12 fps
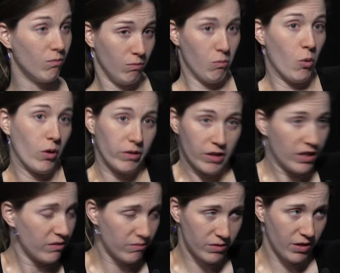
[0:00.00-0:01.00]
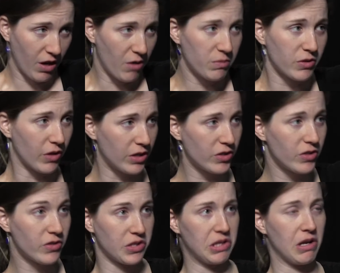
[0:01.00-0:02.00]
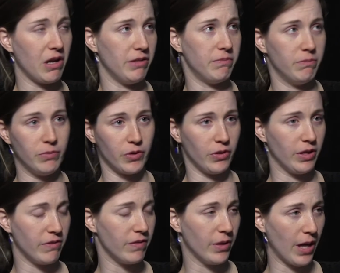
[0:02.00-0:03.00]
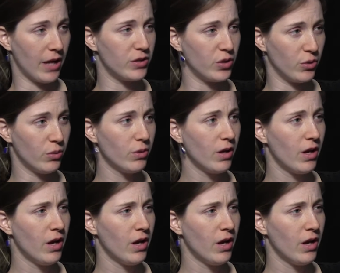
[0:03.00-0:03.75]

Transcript: more than to help strangers, and I certainly feel that too.